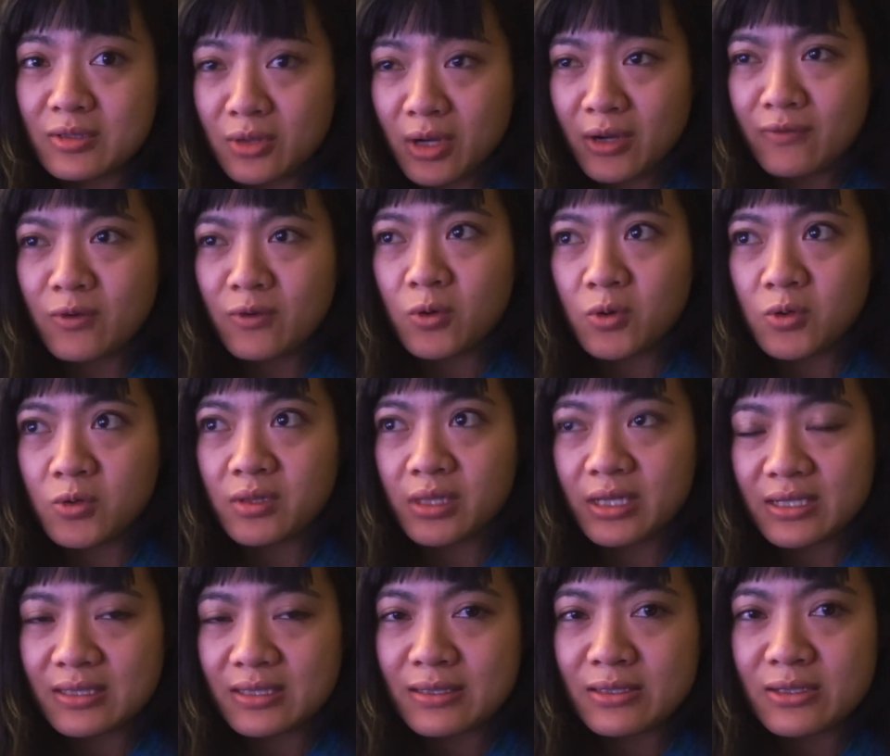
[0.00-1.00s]
driver or a
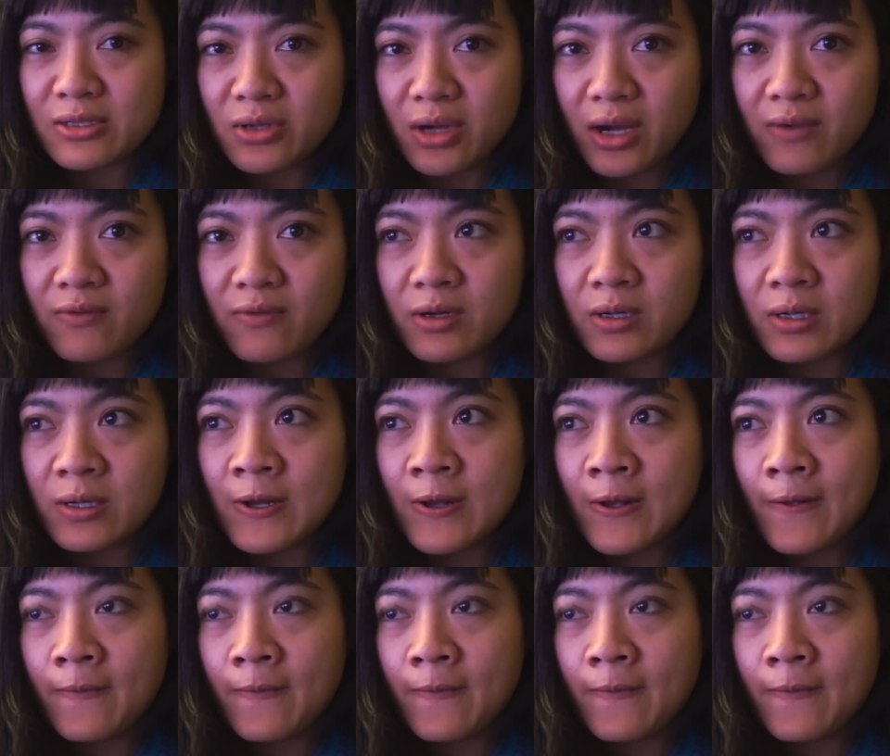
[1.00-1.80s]
licensed driver,